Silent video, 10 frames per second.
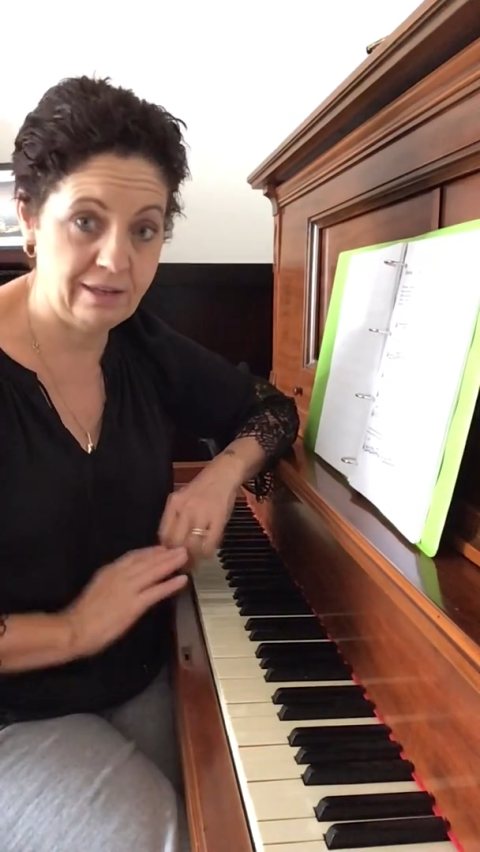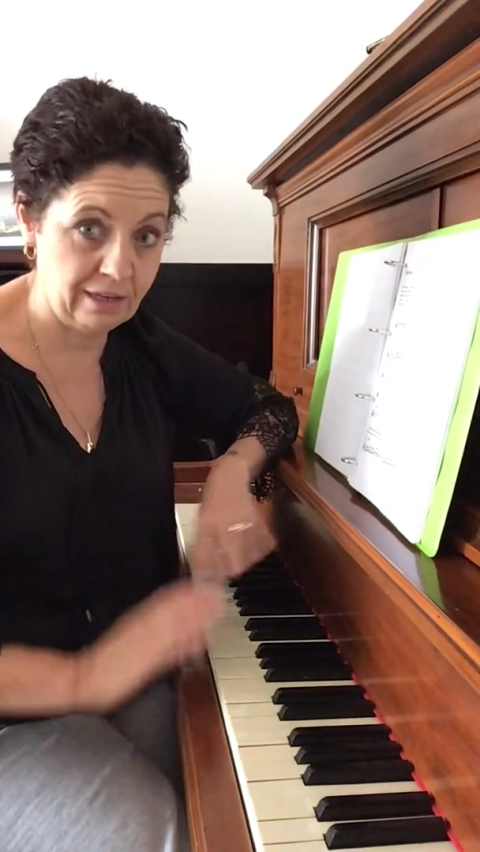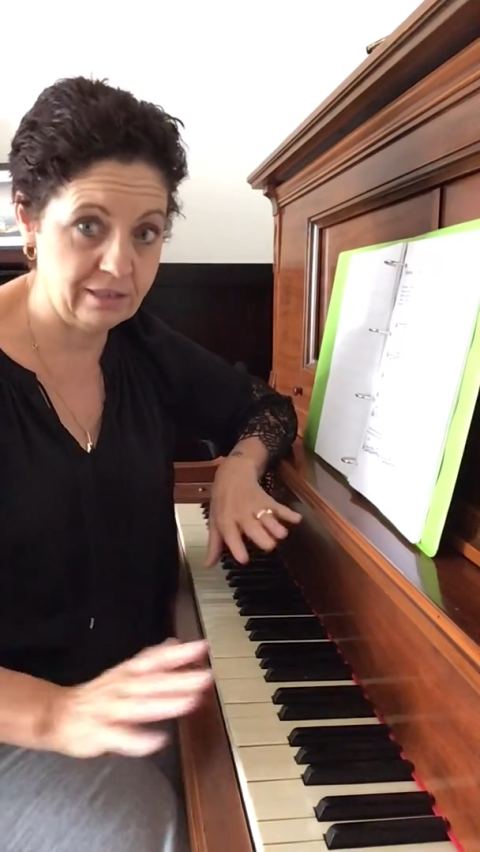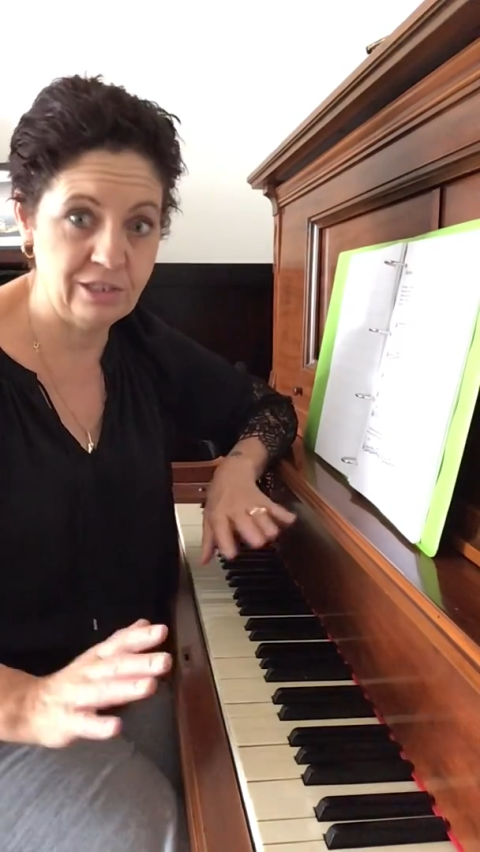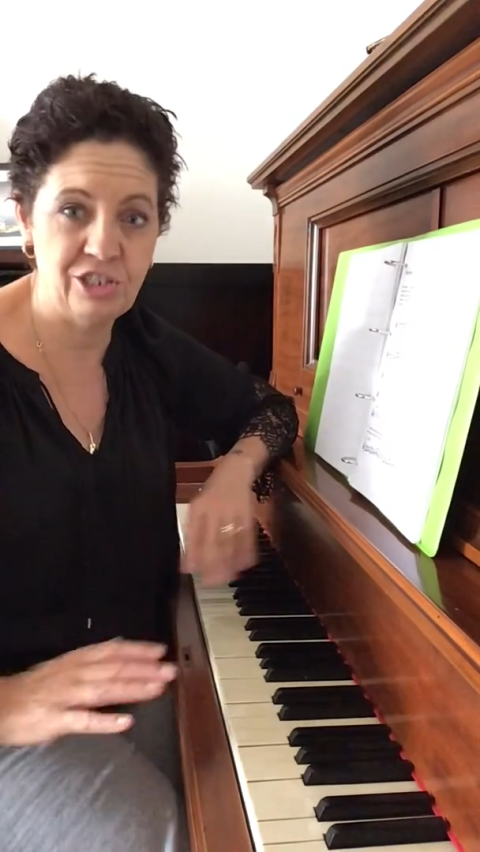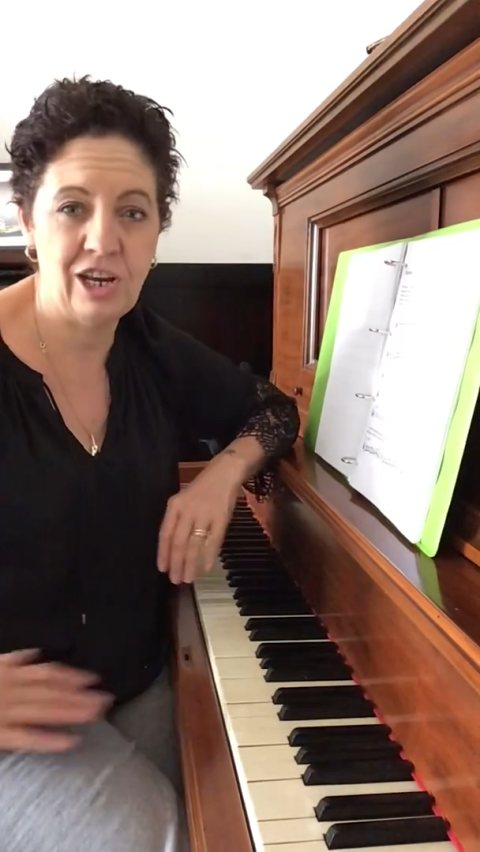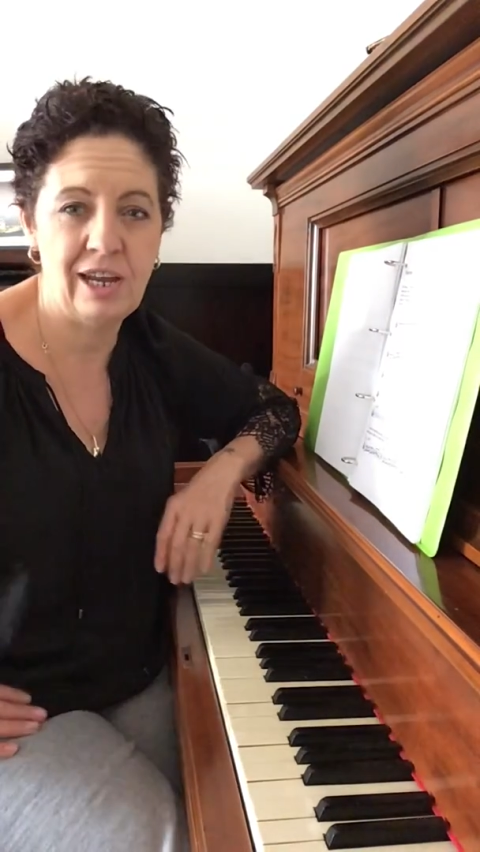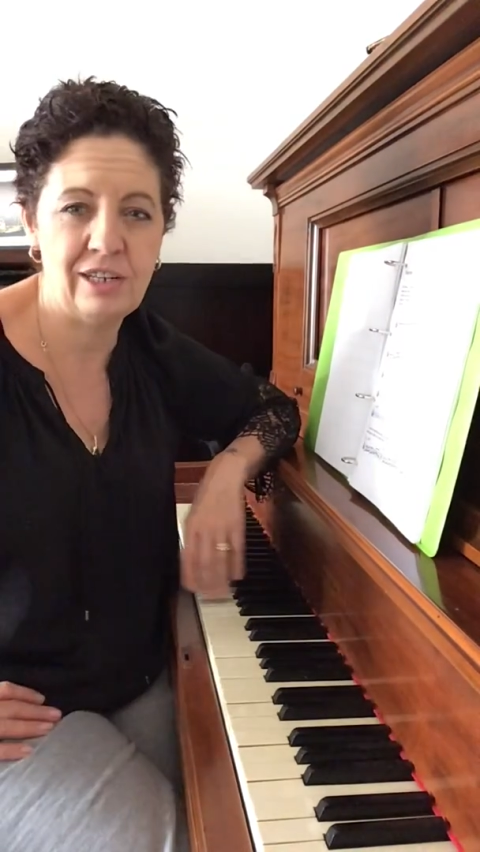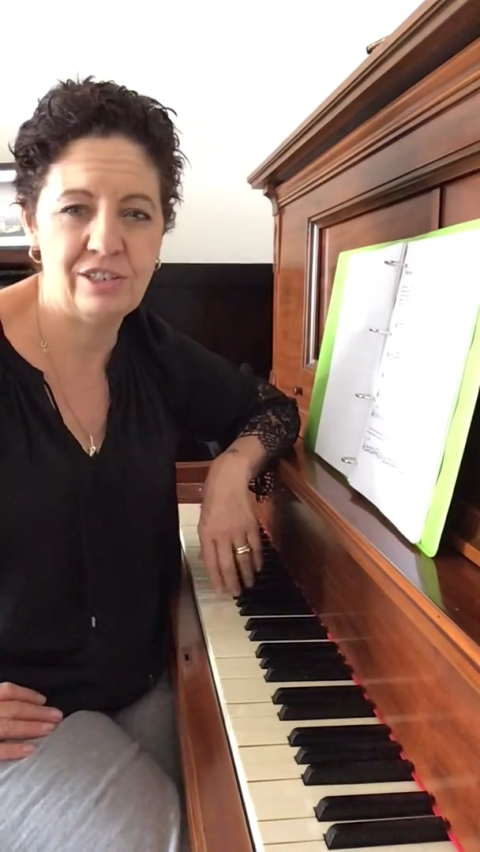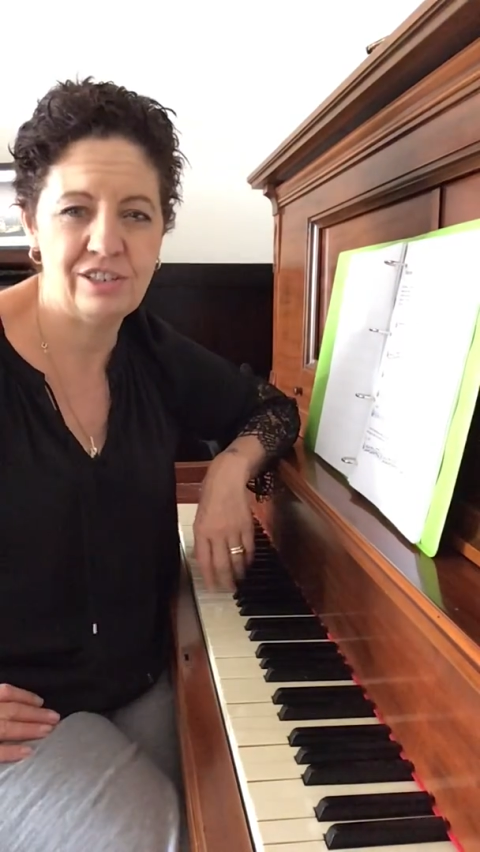doesn't
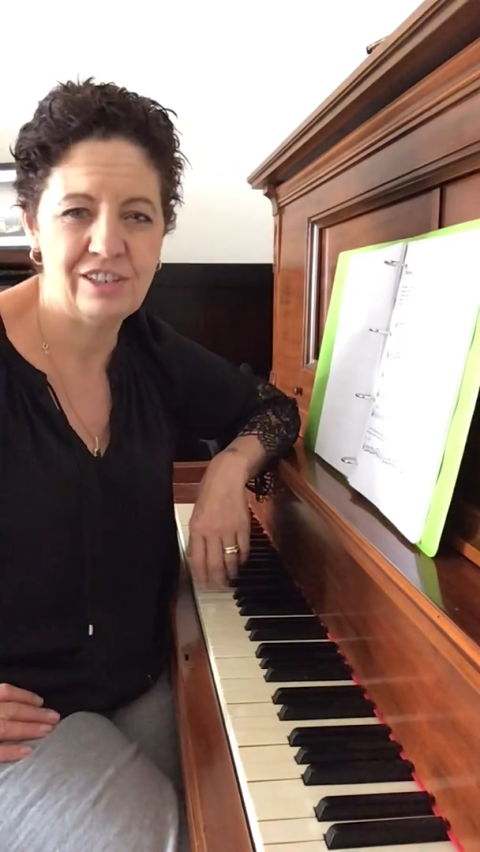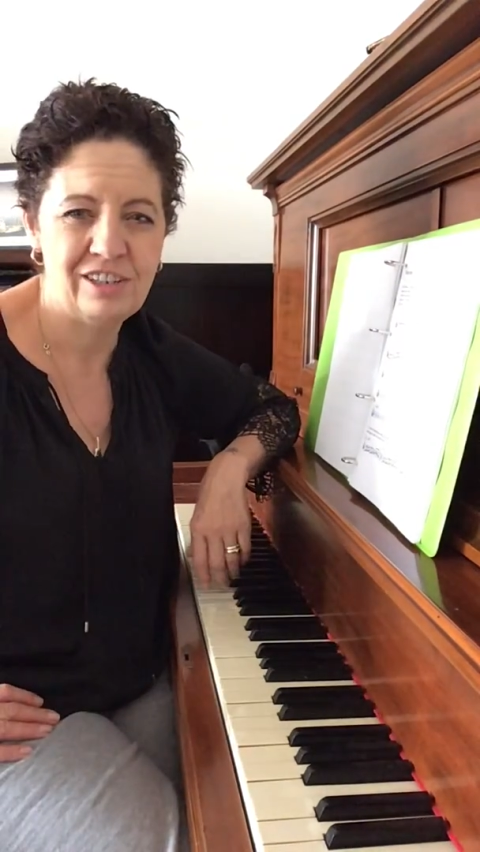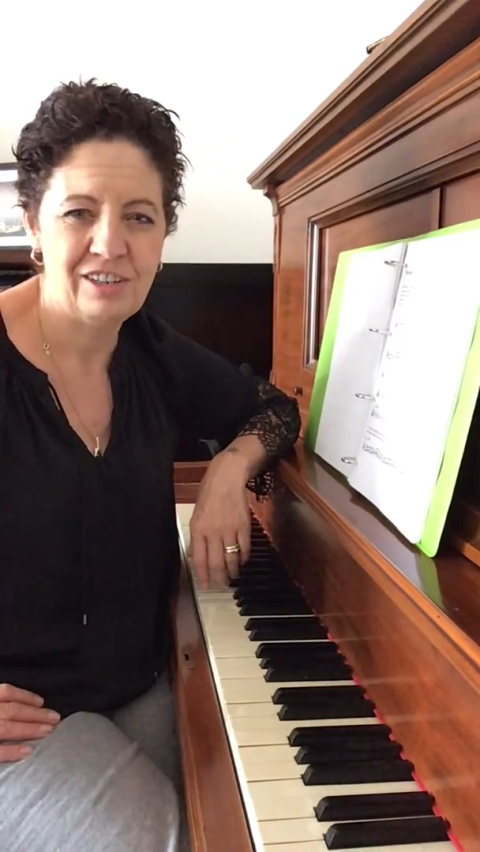change.